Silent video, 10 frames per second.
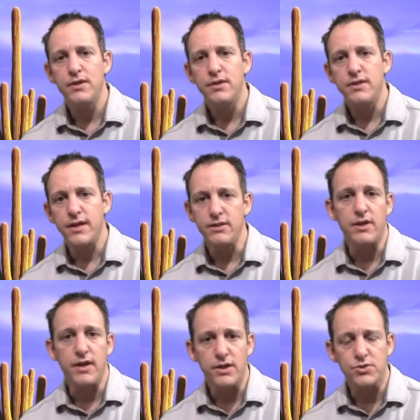They can look
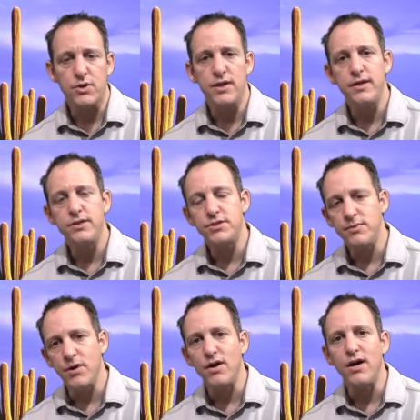at x-rays,
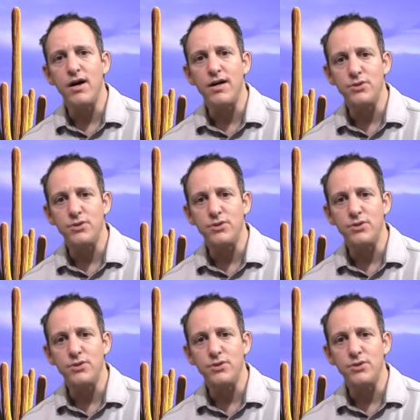MRI,